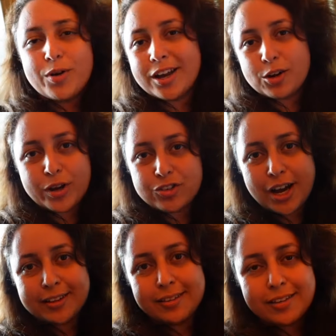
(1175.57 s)
We had a quick
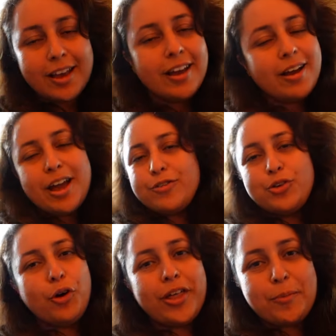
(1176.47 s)
chat. And if
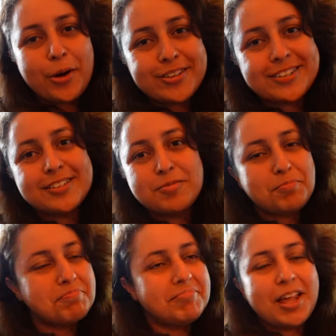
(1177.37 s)
you're that person,
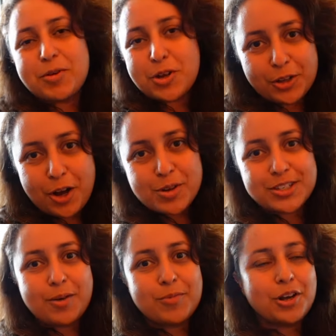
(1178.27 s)
let me know in the
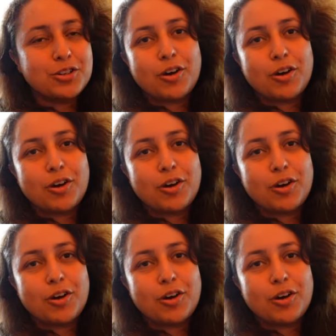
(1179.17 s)
comments down below.